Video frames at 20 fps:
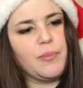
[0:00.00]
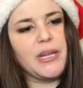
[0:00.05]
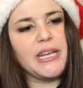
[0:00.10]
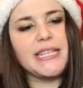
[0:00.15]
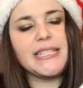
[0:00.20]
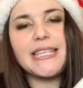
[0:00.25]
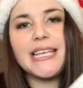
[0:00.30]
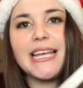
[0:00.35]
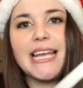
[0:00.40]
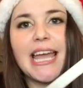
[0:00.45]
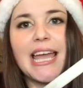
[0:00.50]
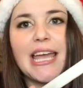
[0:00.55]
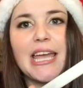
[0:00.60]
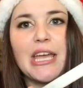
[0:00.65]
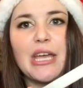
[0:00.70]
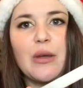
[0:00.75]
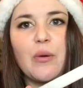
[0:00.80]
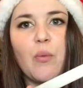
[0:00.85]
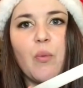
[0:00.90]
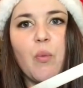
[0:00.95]
but it's like
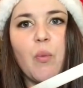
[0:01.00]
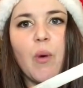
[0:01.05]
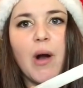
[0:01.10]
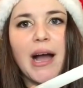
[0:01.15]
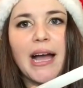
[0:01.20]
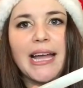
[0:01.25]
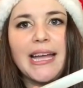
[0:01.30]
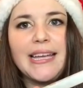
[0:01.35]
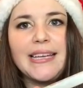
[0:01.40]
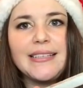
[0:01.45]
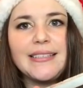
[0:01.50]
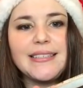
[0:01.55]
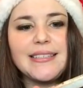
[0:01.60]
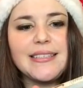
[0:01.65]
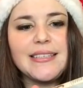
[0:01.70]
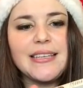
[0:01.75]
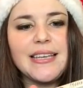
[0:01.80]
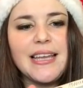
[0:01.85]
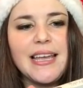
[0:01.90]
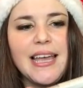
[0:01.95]
a white.
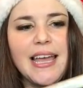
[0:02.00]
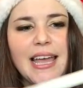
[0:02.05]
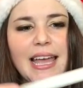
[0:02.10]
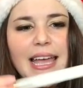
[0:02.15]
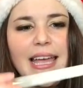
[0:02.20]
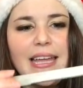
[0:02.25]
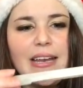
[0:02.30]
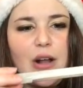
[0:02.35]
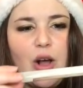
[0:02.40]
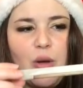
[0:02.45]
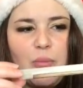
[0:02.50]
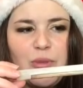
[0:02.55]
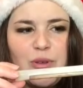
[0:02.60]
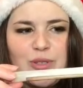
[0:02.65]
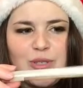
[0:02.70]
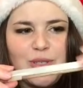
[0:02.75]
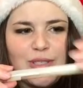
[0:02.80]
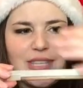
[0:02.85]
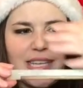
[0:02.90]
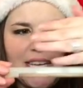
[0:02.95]
It
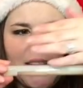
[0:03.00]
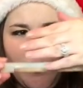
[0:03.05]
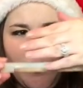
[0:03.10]
almost looks like